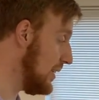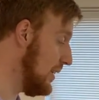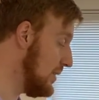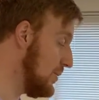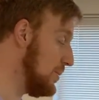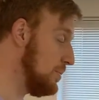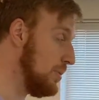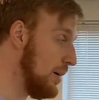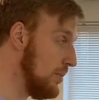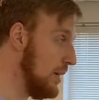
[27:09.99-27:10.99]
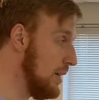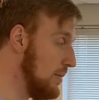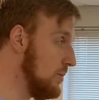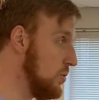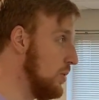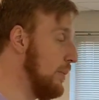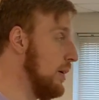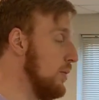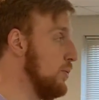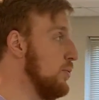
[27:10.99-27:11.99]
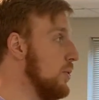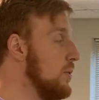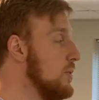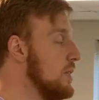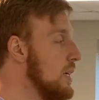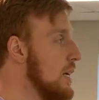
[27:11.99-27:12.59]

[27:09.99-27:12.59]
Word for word: I think this is probably true about all the fruit.